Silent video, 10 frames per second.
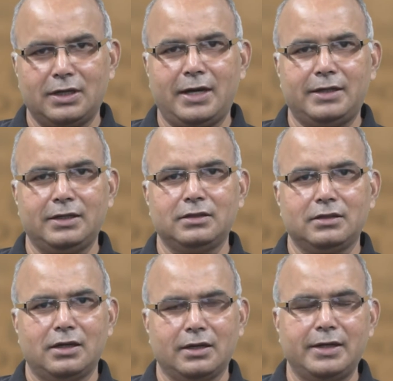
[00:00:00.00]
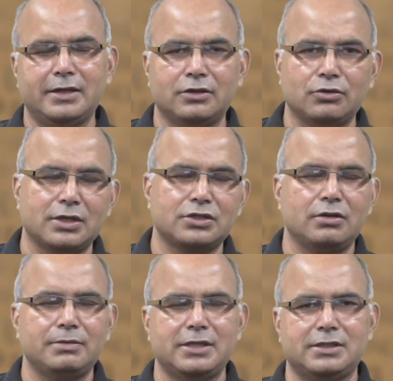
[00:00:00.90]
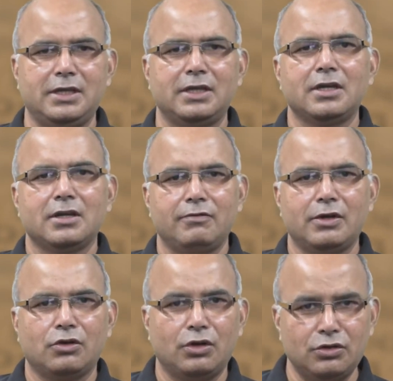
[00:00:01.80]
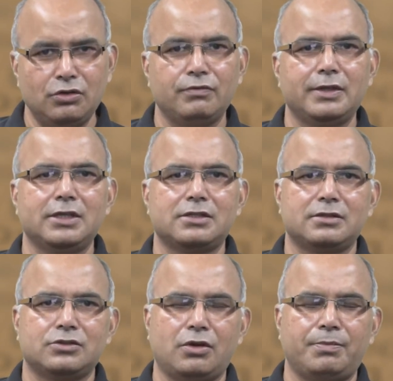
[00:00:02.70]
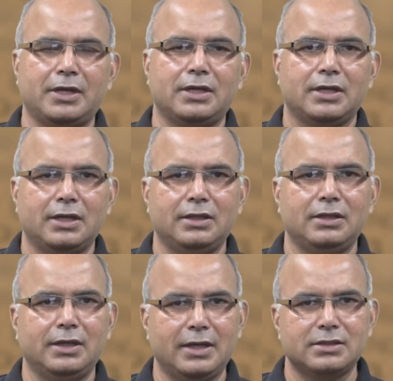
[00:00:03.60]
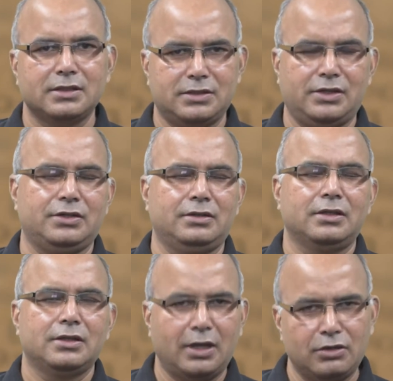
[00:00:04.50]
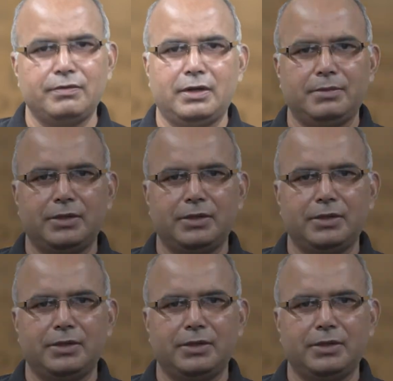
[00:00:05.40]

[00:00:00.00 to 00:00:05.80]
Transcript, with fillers: writing a great introduction of the essay. We'll continue with this topic in the next session. Thank you very